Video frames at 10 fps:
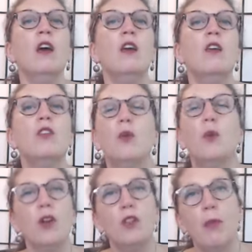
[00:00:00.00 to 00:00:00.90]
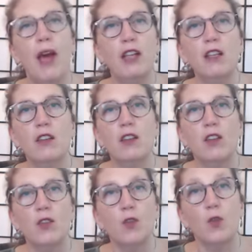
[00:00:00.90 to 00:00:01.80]
see where the balance
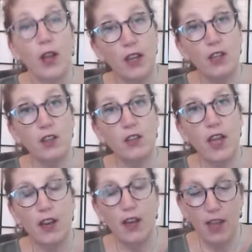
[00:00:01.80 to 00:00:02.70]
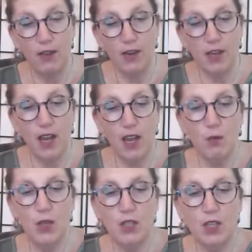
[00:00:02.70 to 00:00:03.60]
is. So like I just said, every time
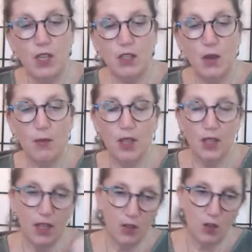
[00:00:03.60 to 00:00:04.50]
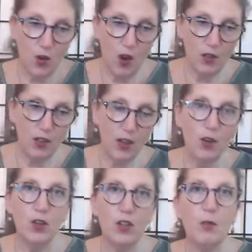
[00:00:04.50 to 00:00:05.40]
we see something that's not
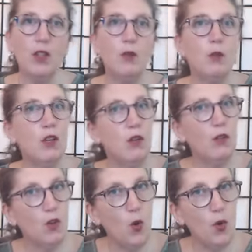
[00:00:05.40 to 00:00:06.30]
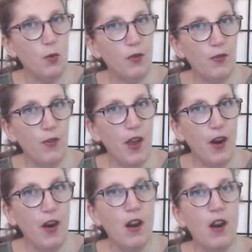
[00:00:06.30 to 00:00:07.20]
there or something that we don't
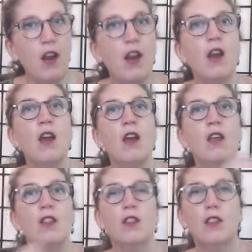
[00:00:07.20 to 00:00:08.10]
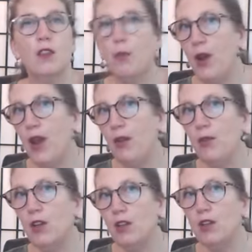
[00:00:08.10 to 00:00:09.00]
prefer, the
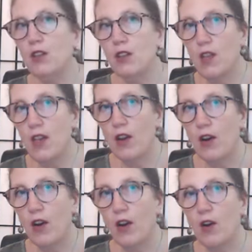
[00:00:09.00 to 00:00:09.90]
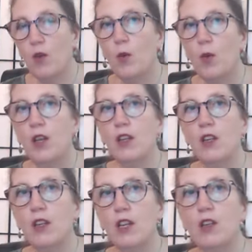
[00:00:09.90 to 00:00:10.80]
preference is there. We
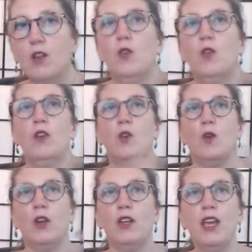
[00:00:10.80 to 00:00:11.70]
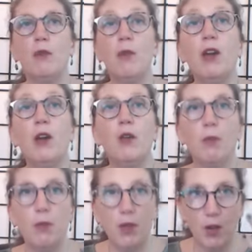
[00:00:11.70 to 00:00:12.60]
just need to, take a
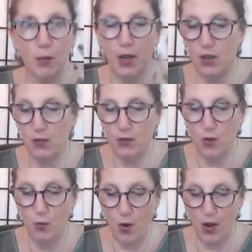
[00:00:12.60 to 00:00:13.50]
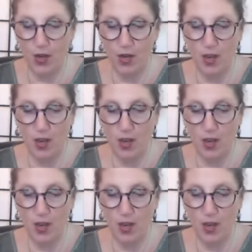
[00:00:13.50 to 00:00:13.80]
bigger picture viewpoint.